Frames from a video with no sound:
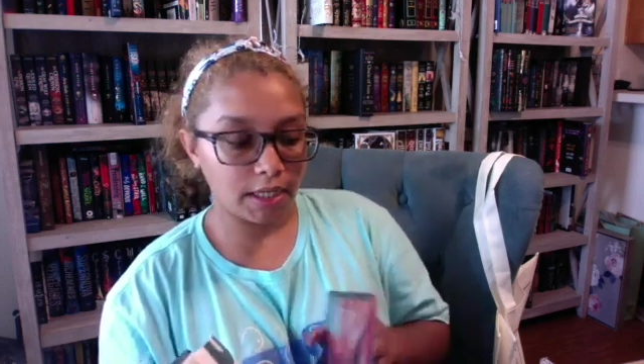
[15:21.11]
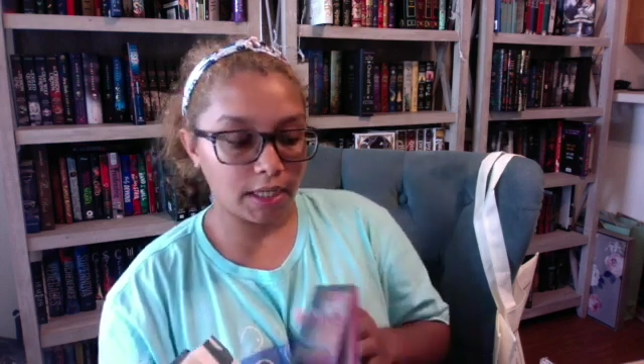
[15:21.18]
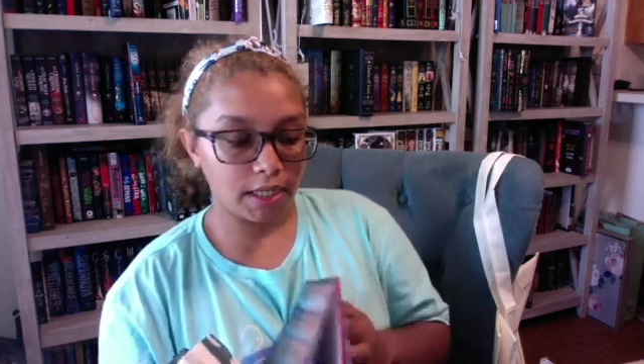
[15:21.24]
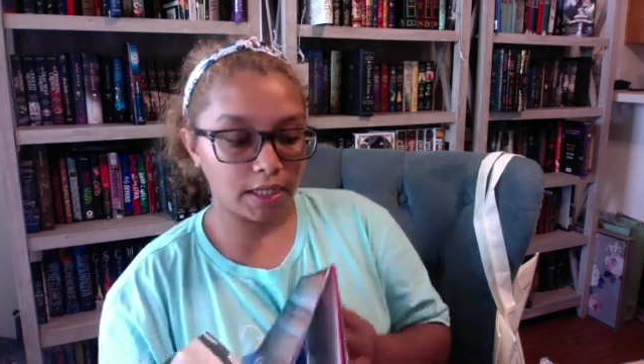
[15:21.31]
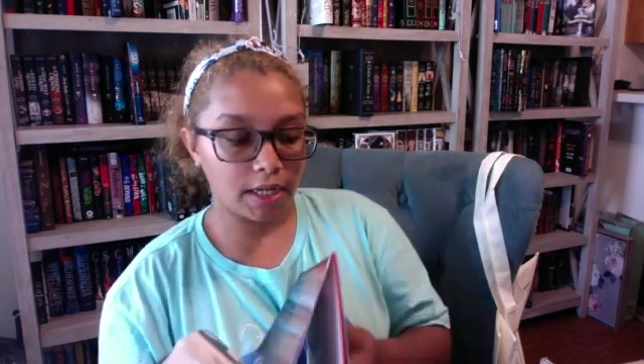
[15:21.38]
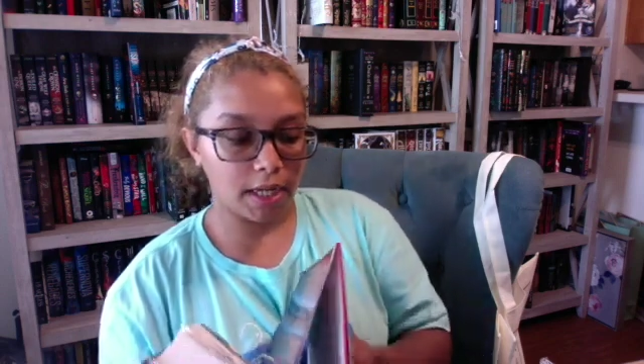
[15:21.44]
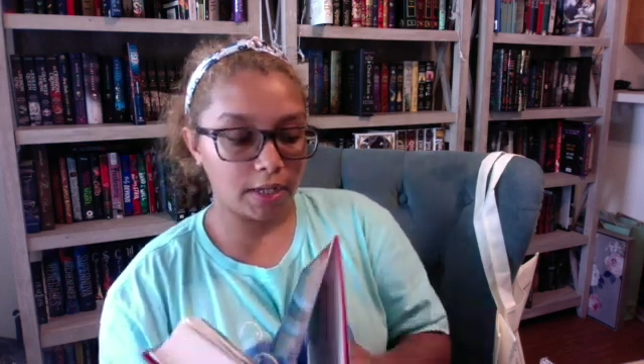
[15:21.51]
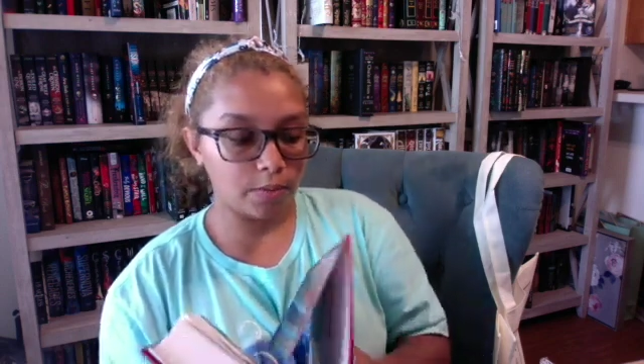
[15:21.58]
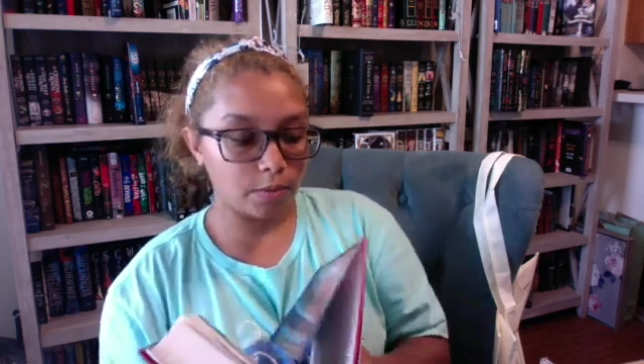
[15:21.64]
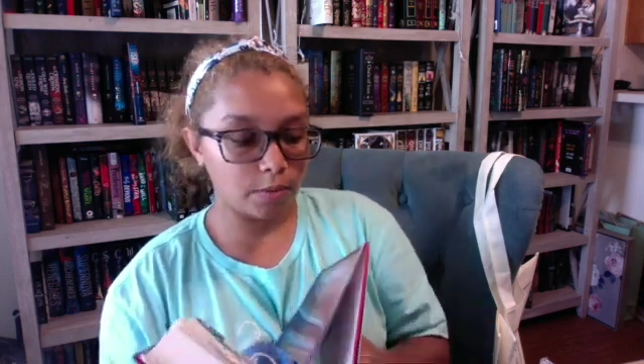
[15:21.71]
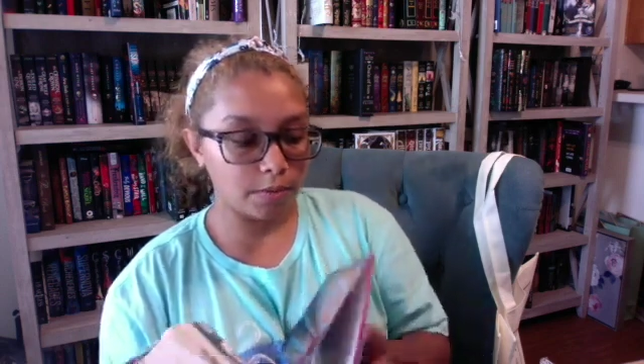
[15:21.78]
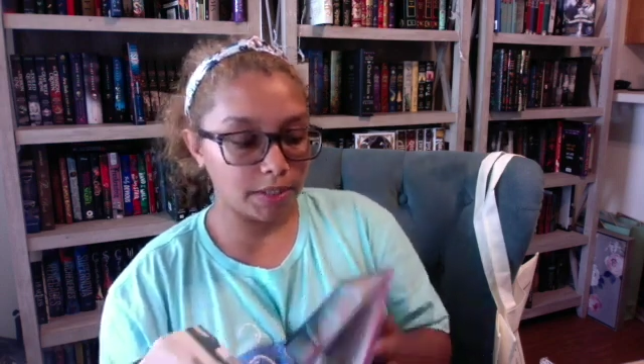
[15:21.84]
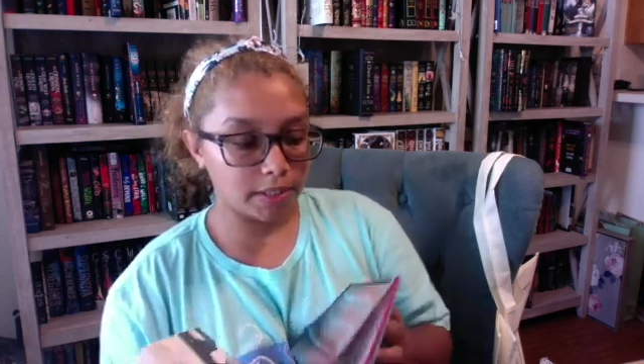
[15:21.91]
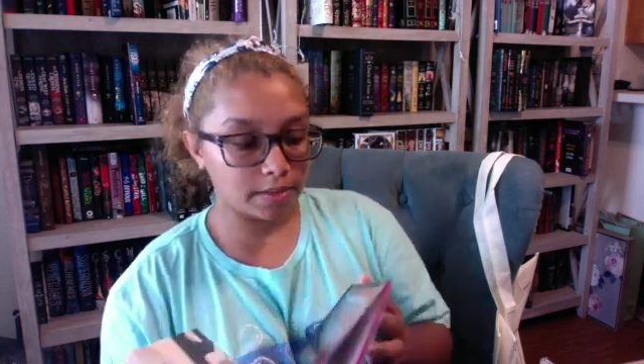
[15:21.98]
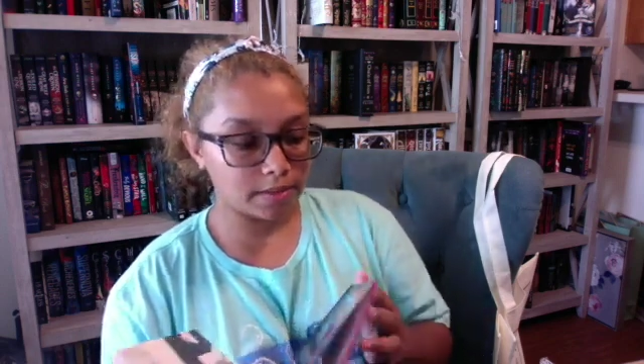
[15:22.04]
and I will
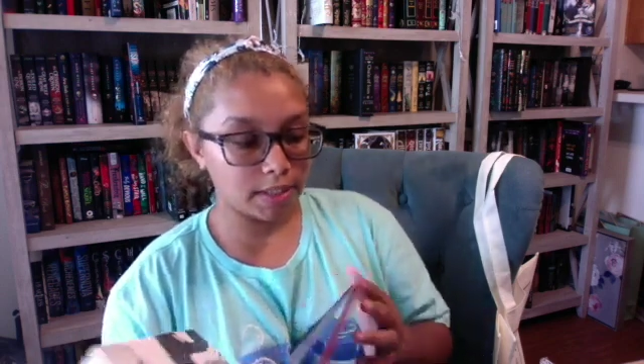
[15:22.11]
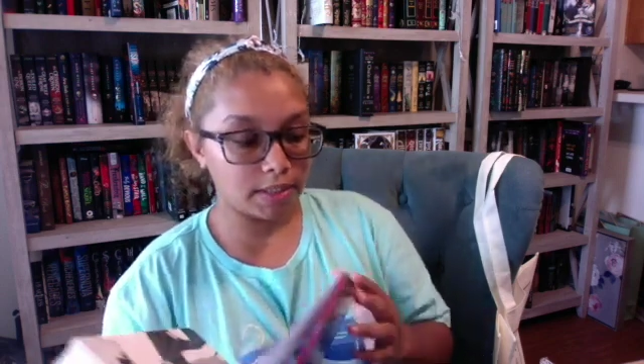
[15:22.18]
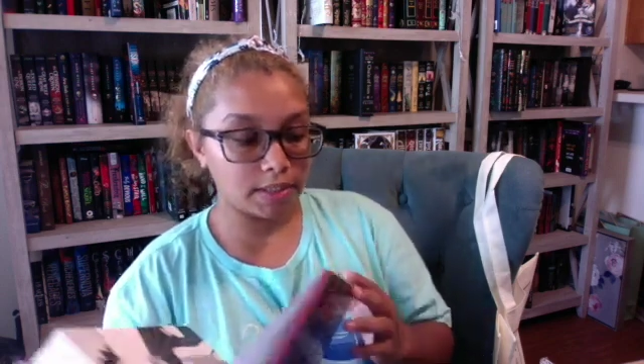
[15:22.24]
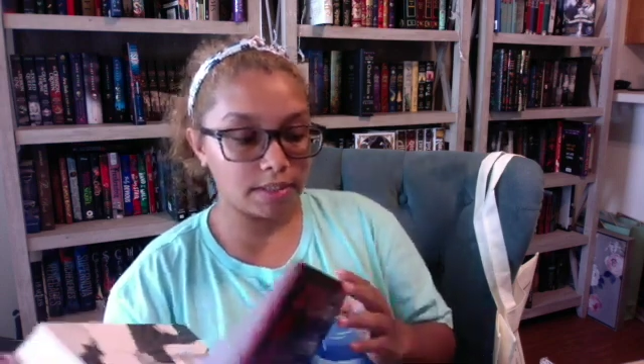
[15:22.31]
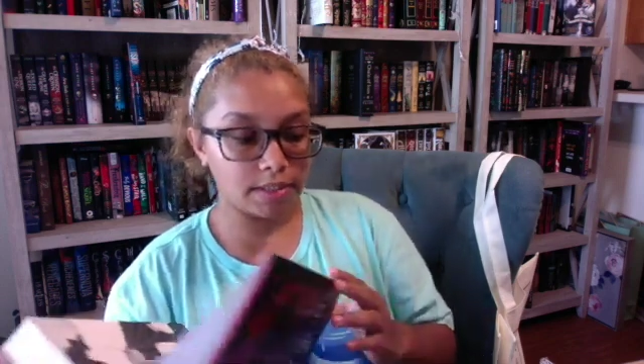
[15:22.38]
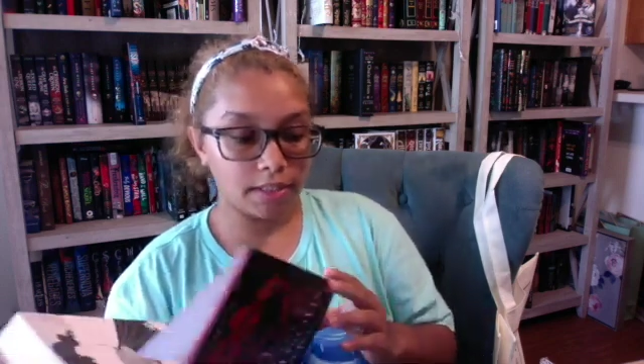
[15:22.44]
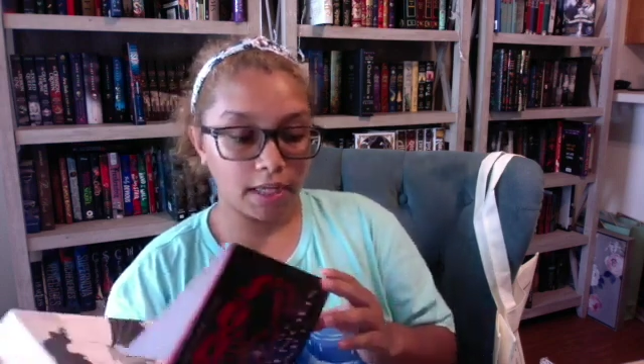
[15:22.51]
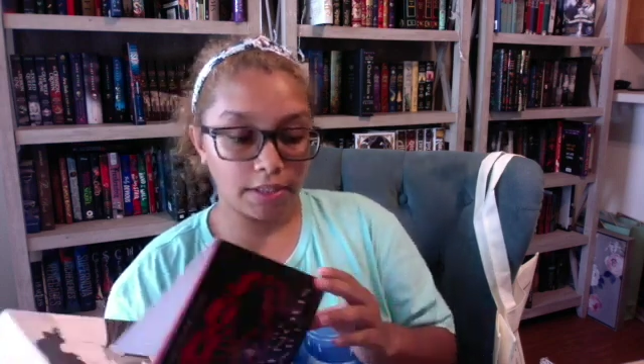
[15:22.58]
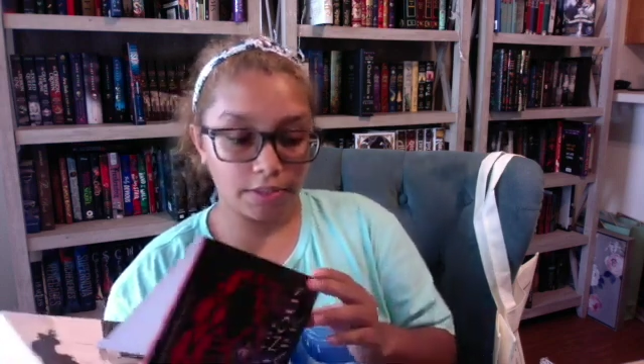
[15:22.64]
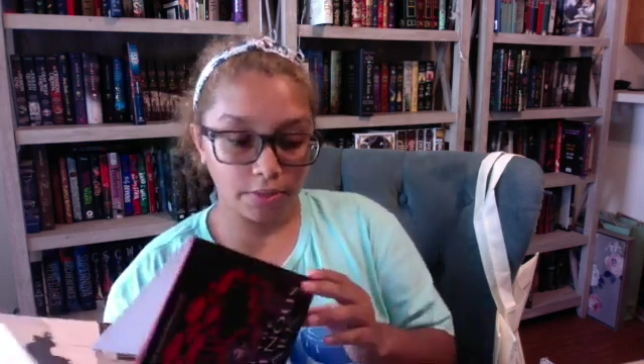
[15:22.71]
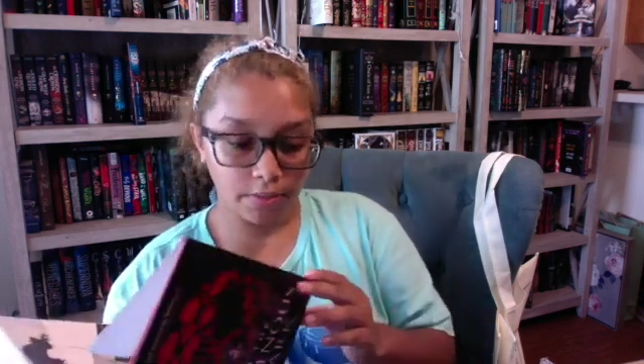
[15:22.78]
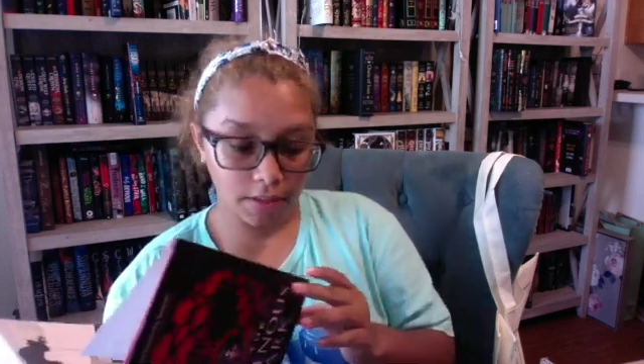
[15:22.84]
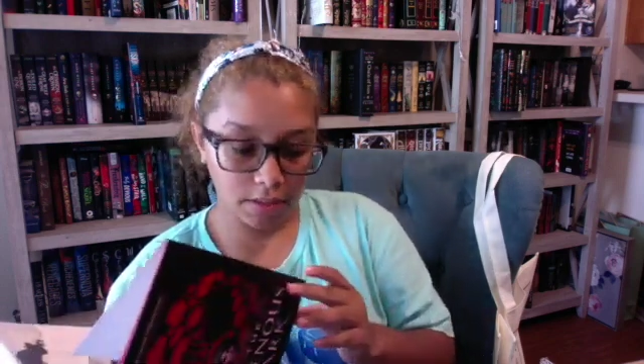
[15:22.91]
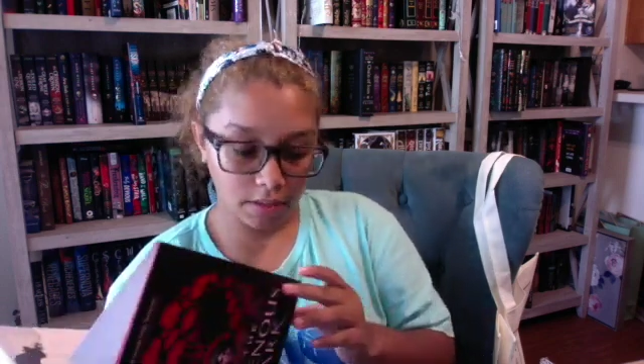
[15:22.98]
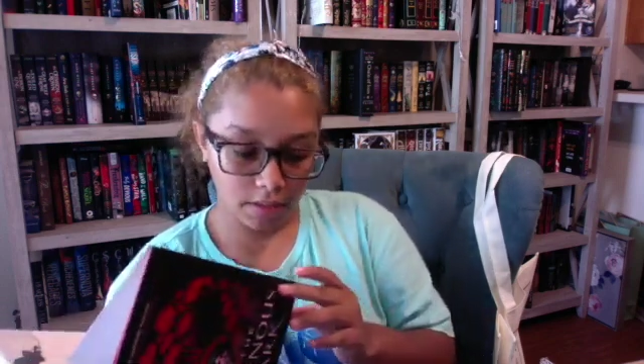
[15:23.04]
be excited to get to
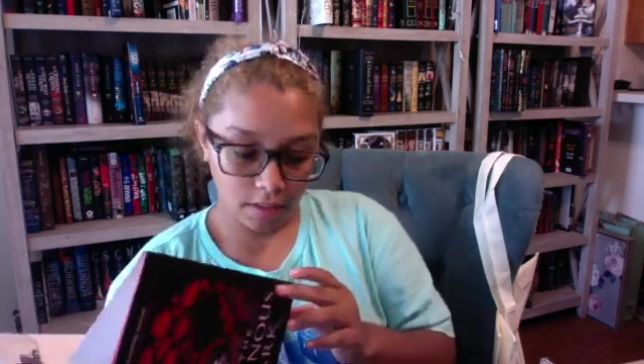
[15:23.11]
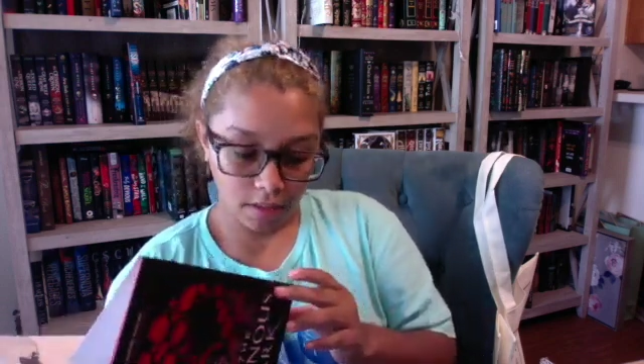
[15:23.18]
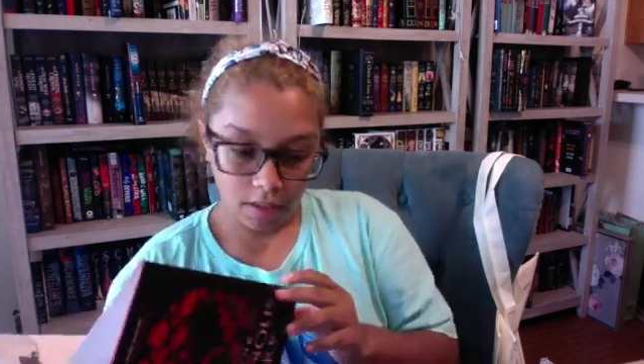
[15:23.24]
it.